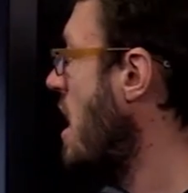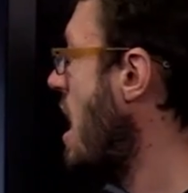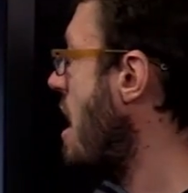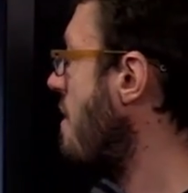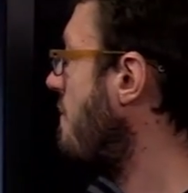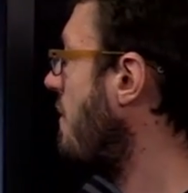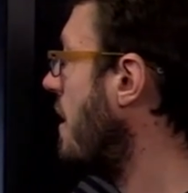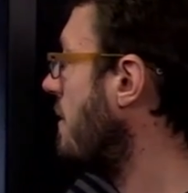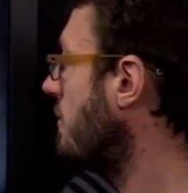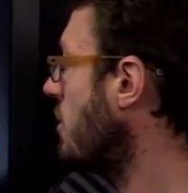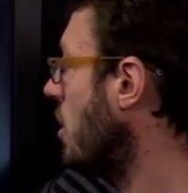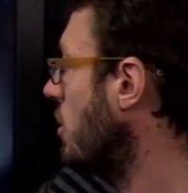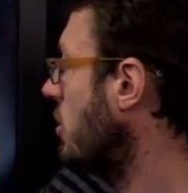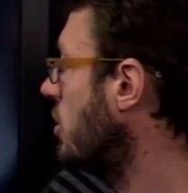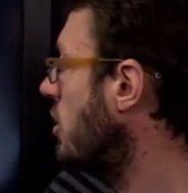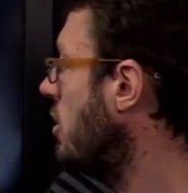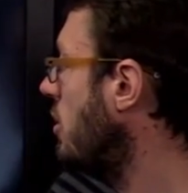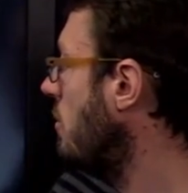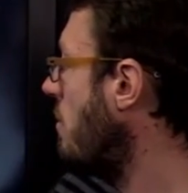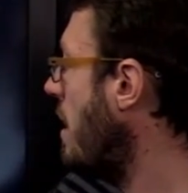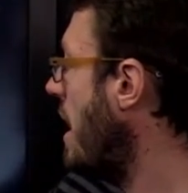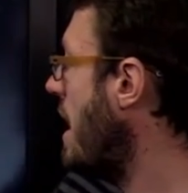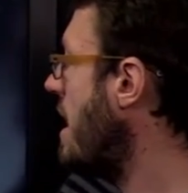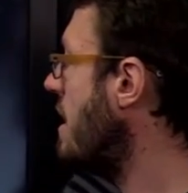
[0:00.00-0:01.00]
If I've got
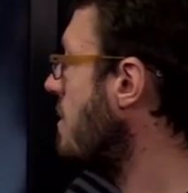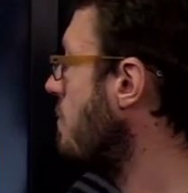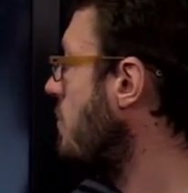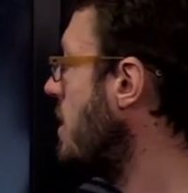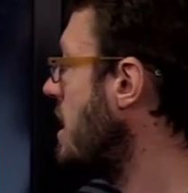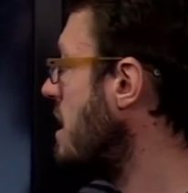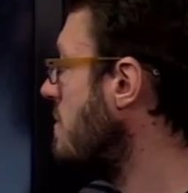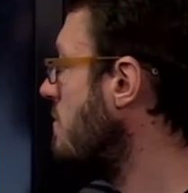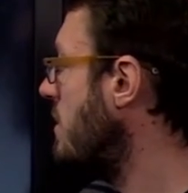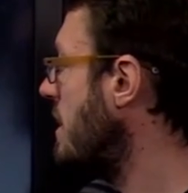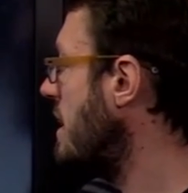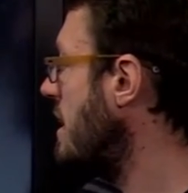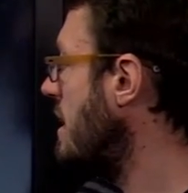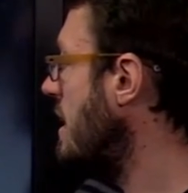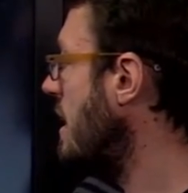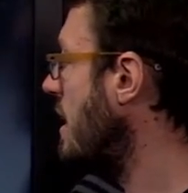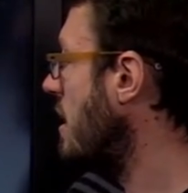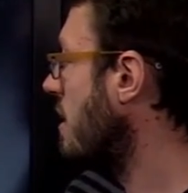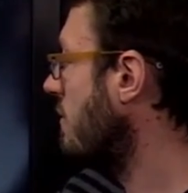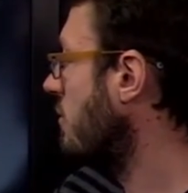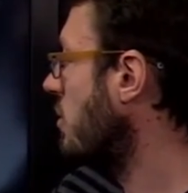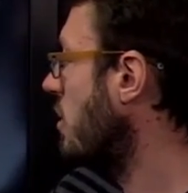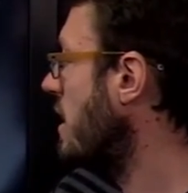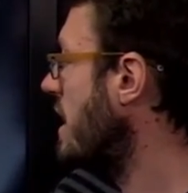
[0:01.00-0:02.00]
QA and PB
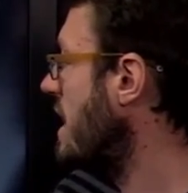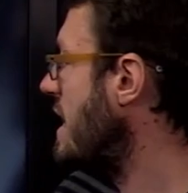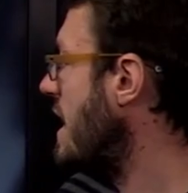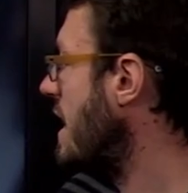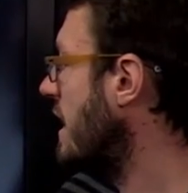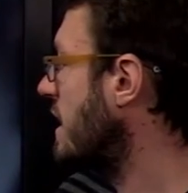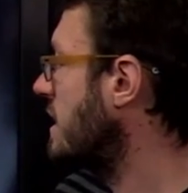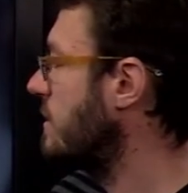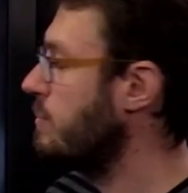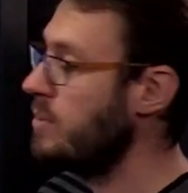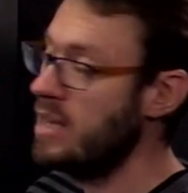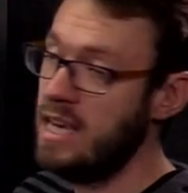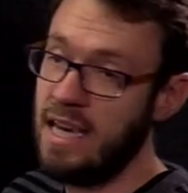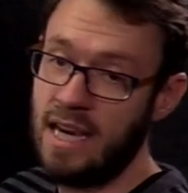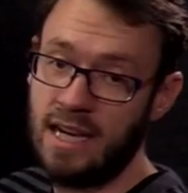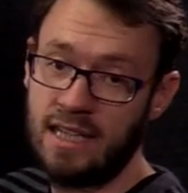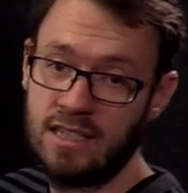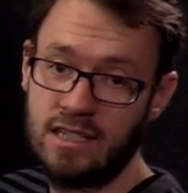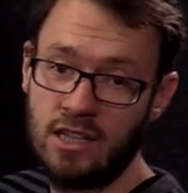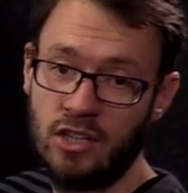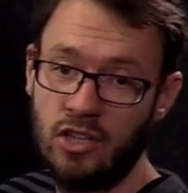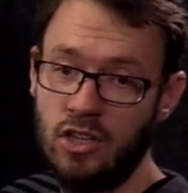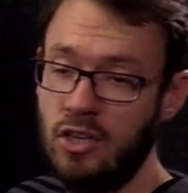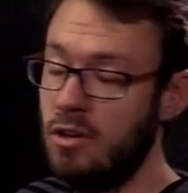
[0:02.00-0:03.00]
and I've got EX,
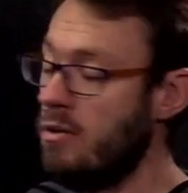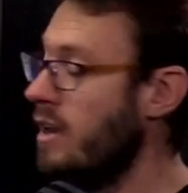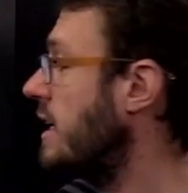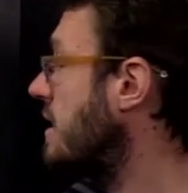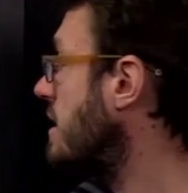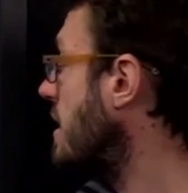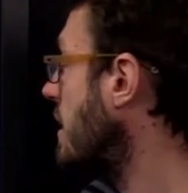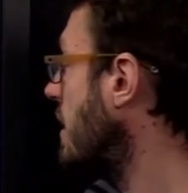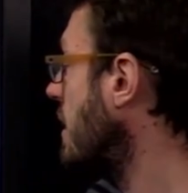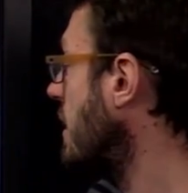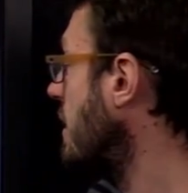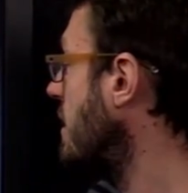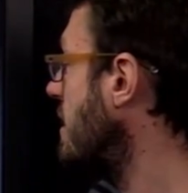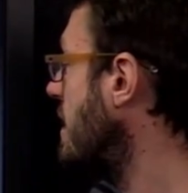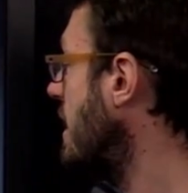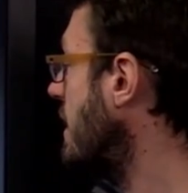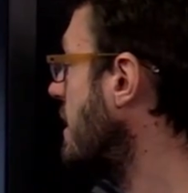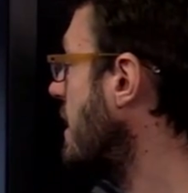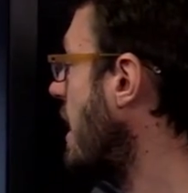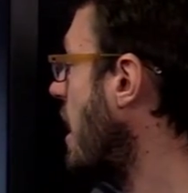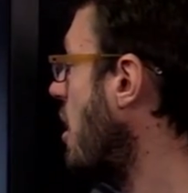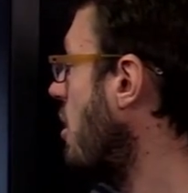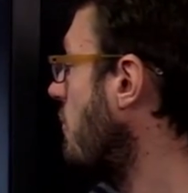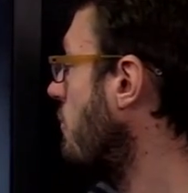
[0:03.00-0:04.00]
PX and QX, I'm going to
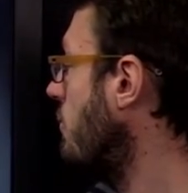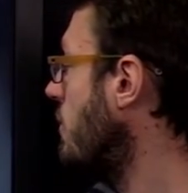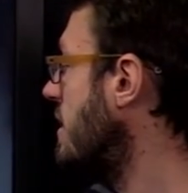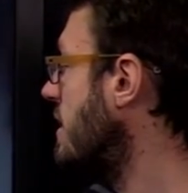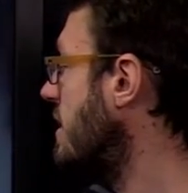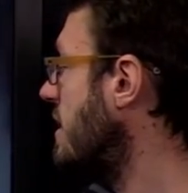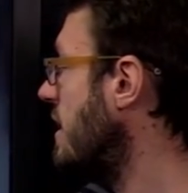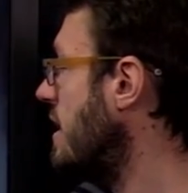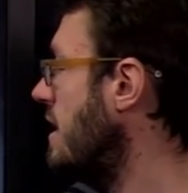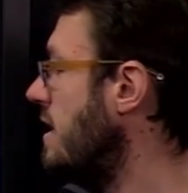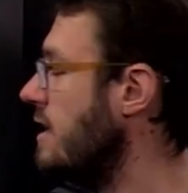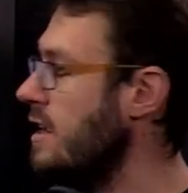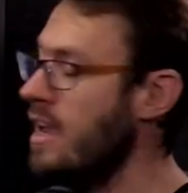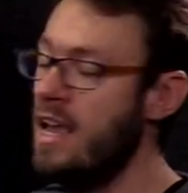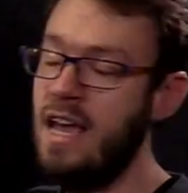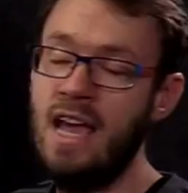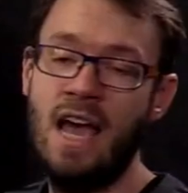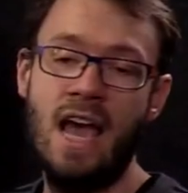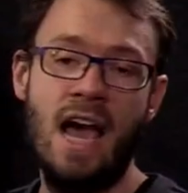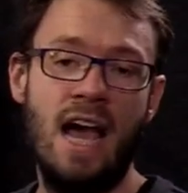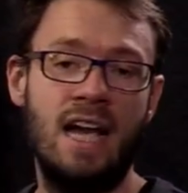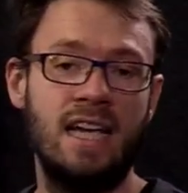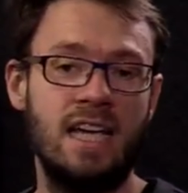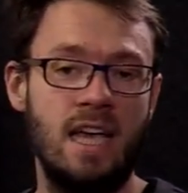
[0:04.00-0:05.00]
tick that off with C
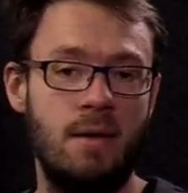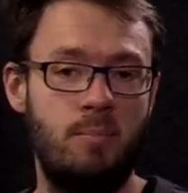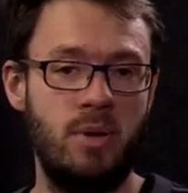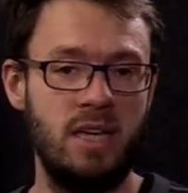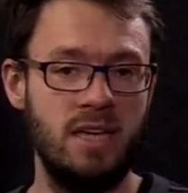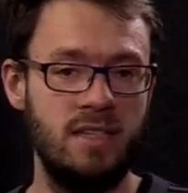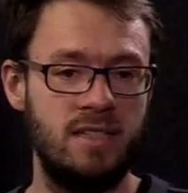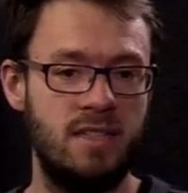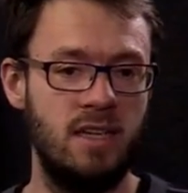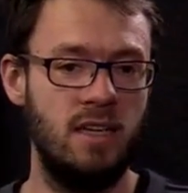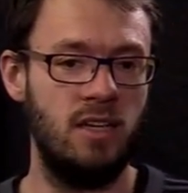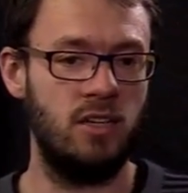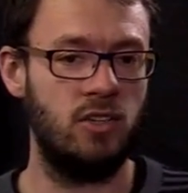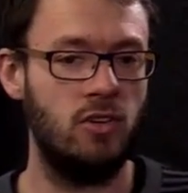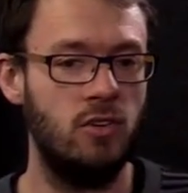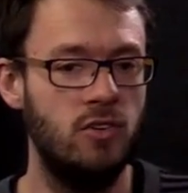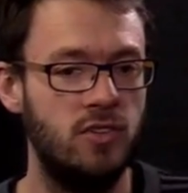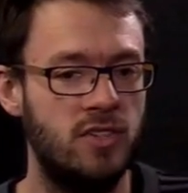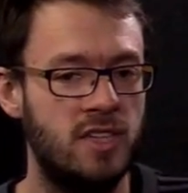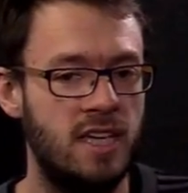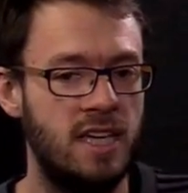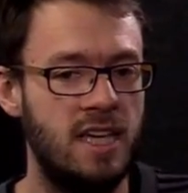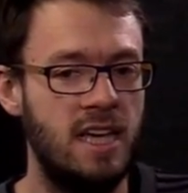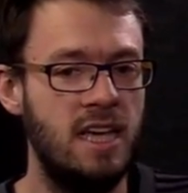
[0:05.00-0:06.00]
and get PC and
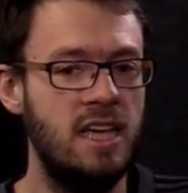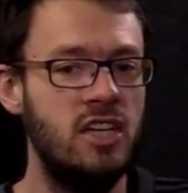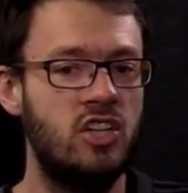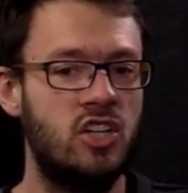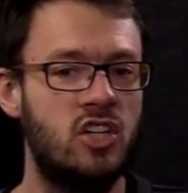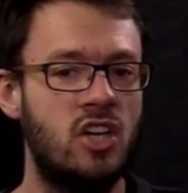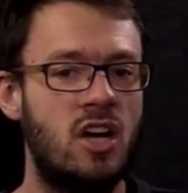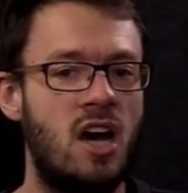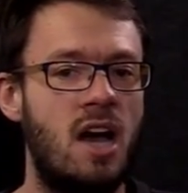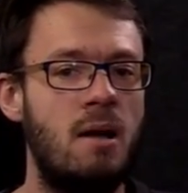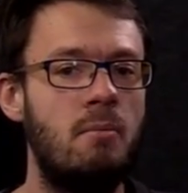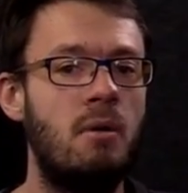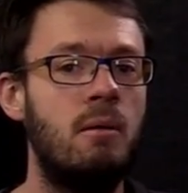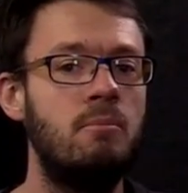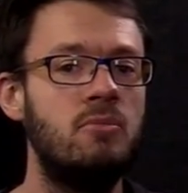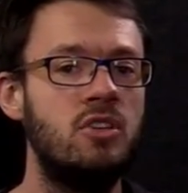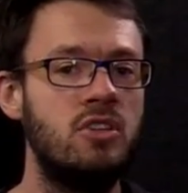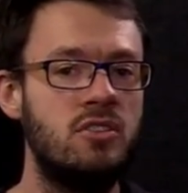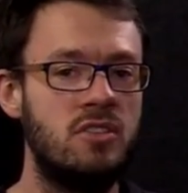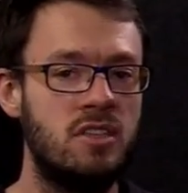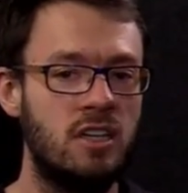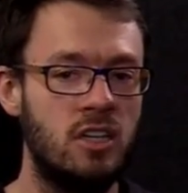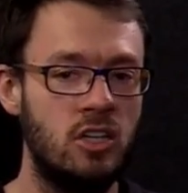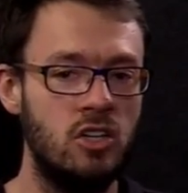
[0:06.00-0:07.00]
QC. Each time I'm
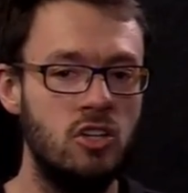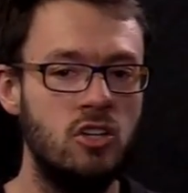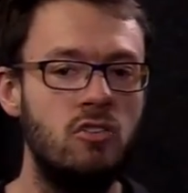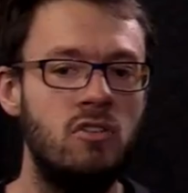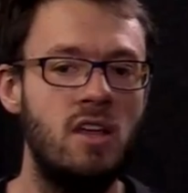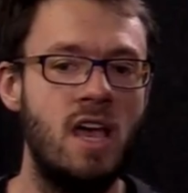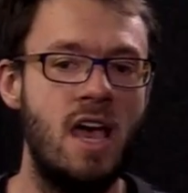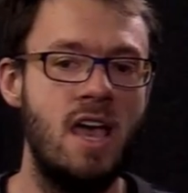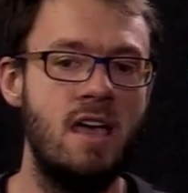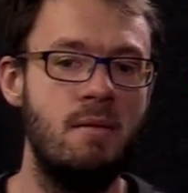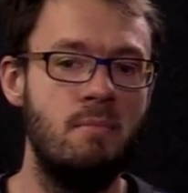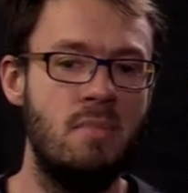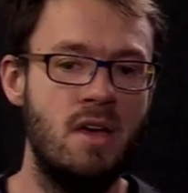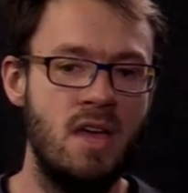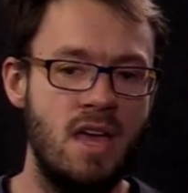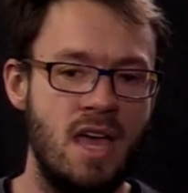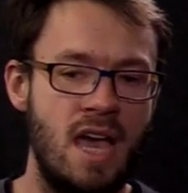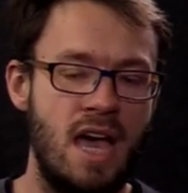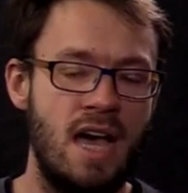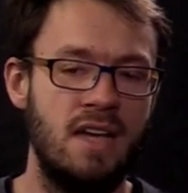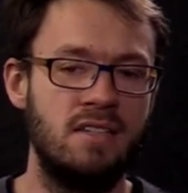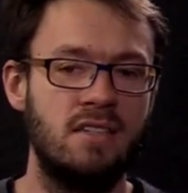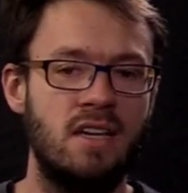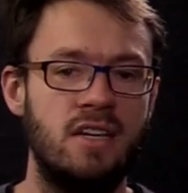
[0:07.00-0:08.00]
using a new name
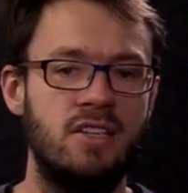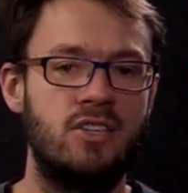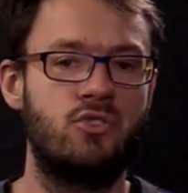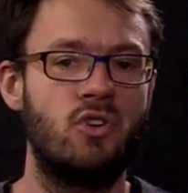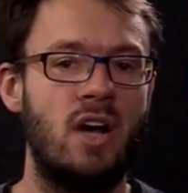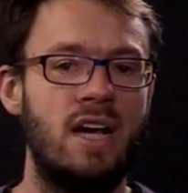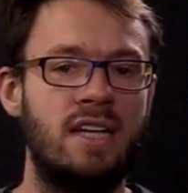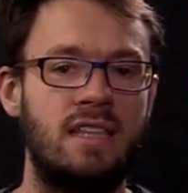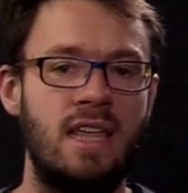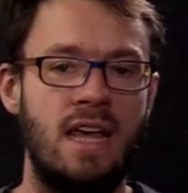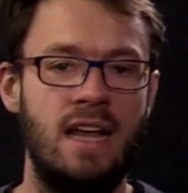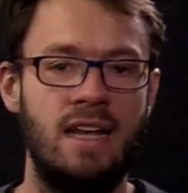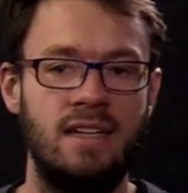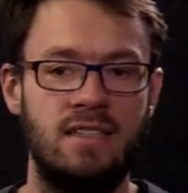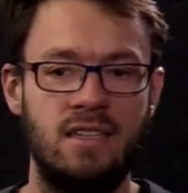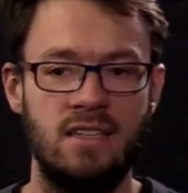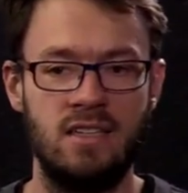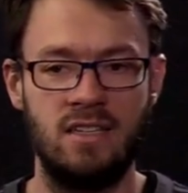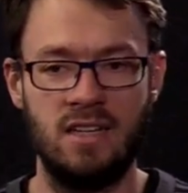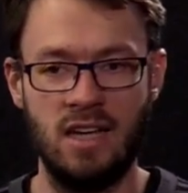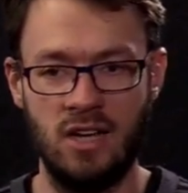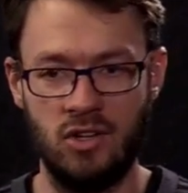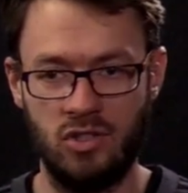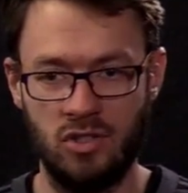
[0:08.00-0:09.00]
as I strike that
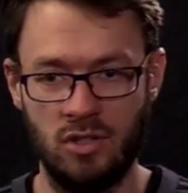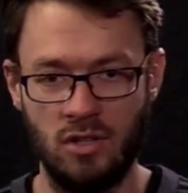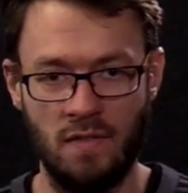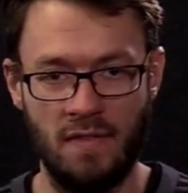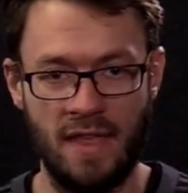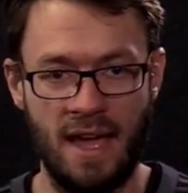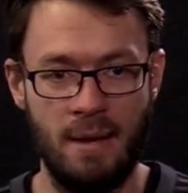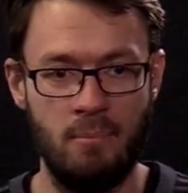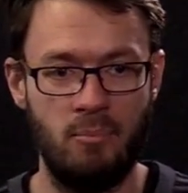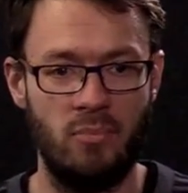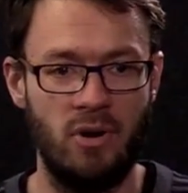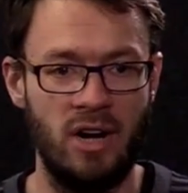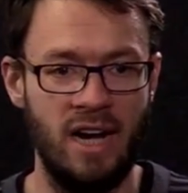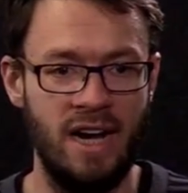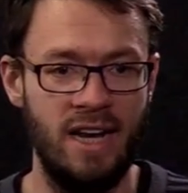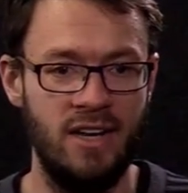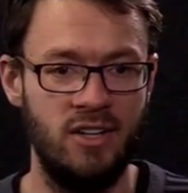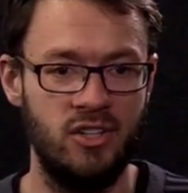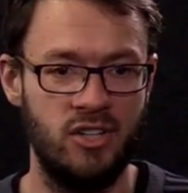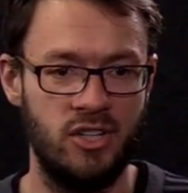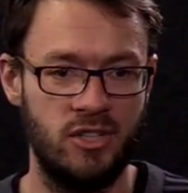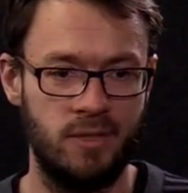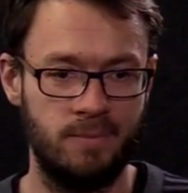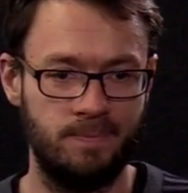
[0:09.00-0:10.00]
existential on that
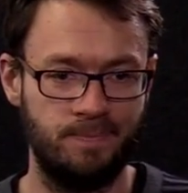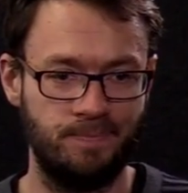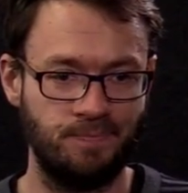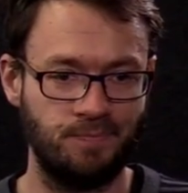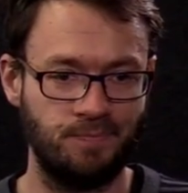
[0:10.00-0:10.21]
branch.